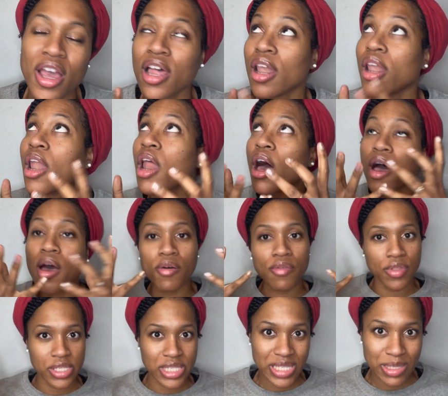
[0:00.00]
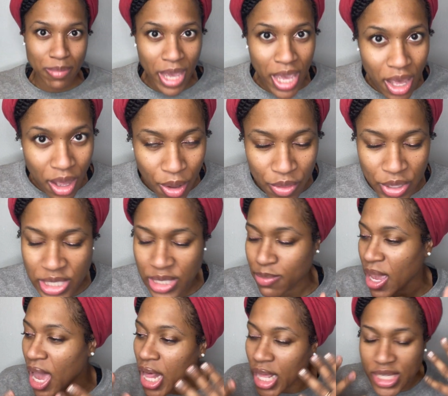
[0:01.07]
Love the smell. The
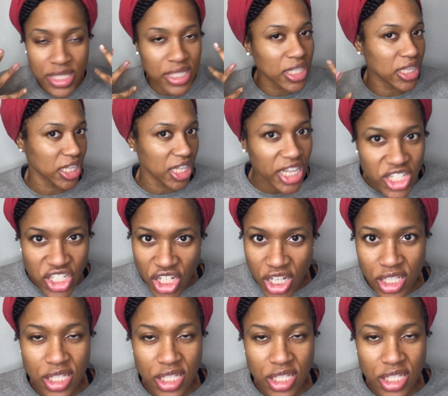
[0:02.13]
smell is delicious.